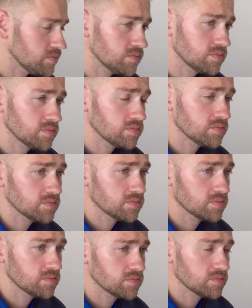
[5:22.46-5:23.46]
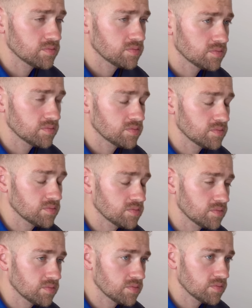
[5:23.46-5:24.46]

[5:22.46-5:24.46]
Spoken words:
[no speech]